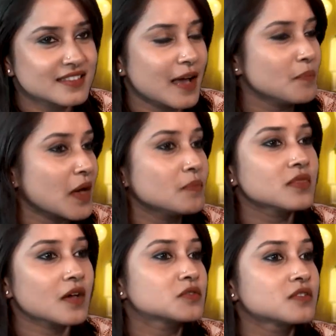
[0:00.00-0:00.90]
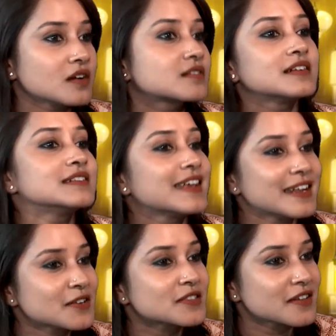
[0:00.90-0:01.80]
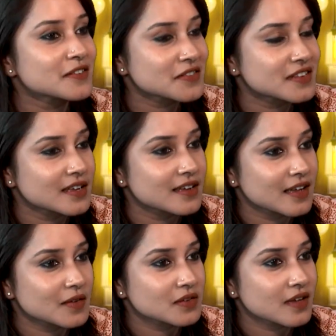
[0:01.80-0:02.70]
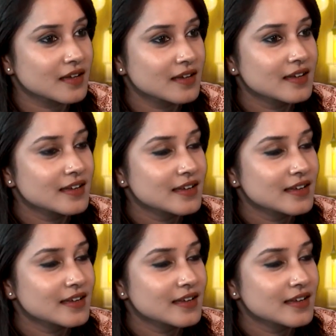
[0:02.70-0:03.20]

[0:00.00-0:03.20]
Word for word: I'm, I'm, I was not content at the end of the day. I, and here you are